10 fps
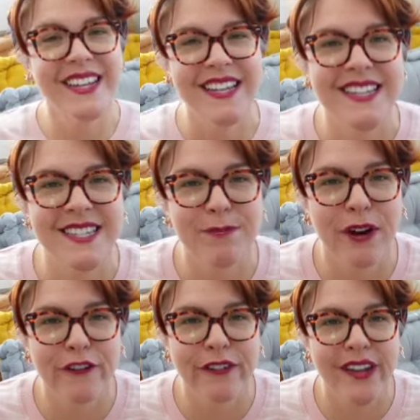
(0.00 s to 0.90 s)
Is it
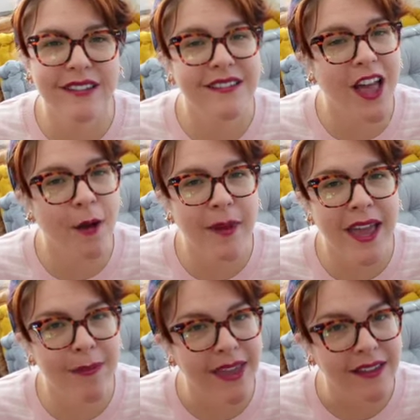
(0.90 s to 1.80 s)
perfect? No,
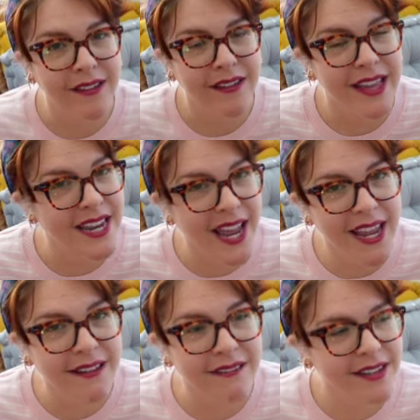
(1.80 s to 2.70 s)
baby, it
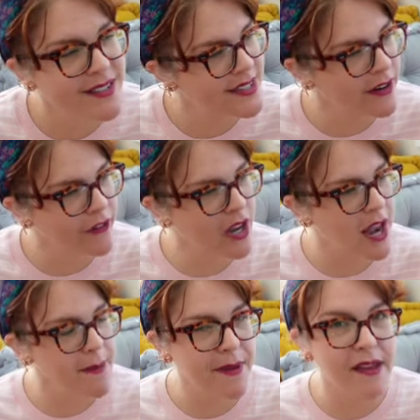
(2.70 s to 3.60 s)
ain't. It's never
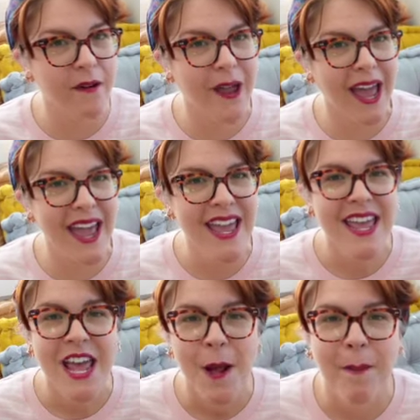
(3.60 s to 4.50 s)
gonna be, okay?
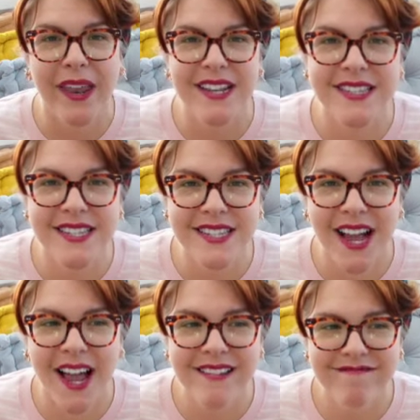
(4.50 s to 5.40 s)
But is it
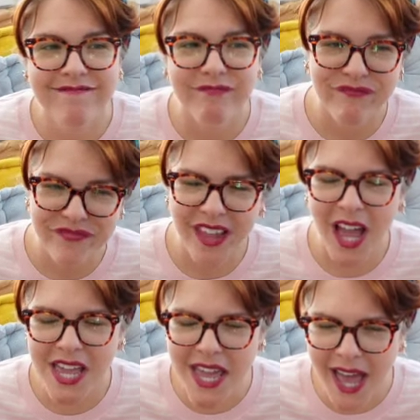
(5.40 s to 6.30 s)
done?
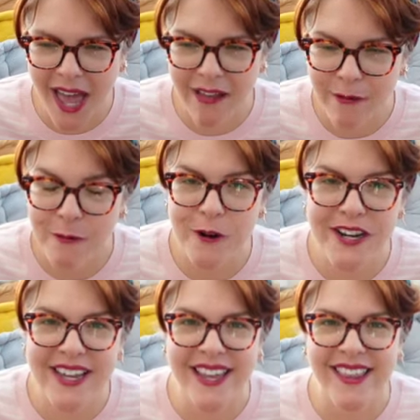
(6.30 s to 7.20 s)
Yeah, we're
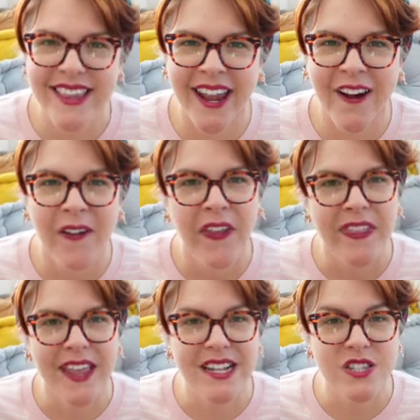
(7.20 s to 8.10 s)
getting there,
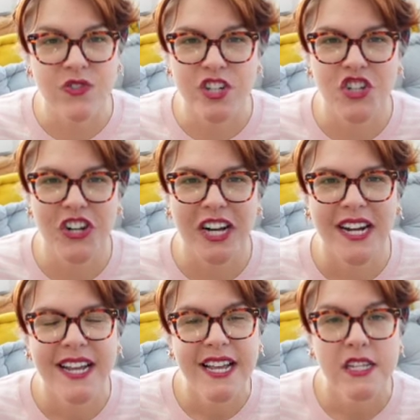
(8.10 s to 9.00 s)
that's for sure.
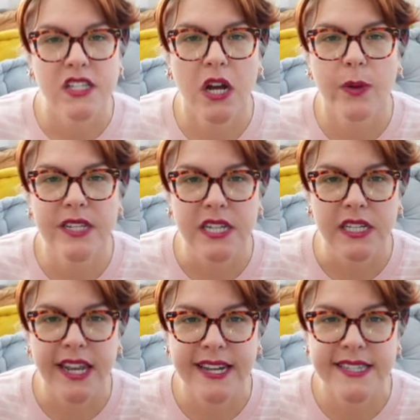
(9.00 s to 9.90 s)
So
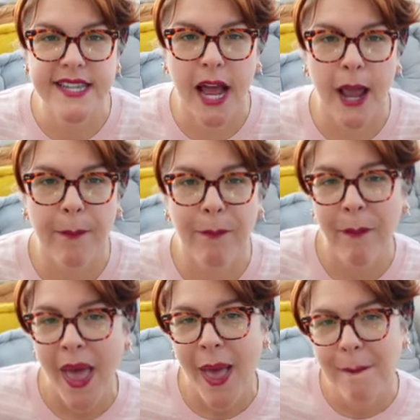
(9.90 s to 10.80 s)
until next time,
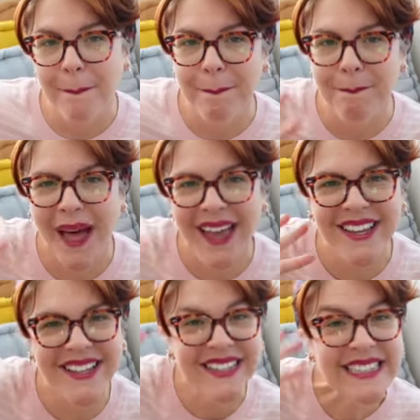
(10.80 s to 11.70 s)

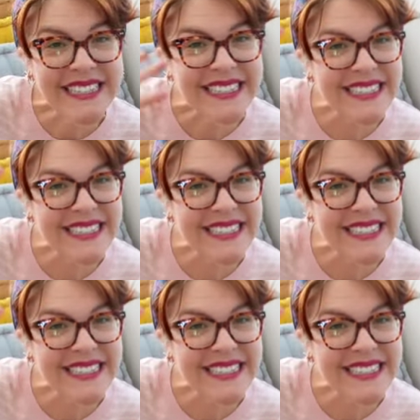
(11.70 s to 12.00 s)
bye.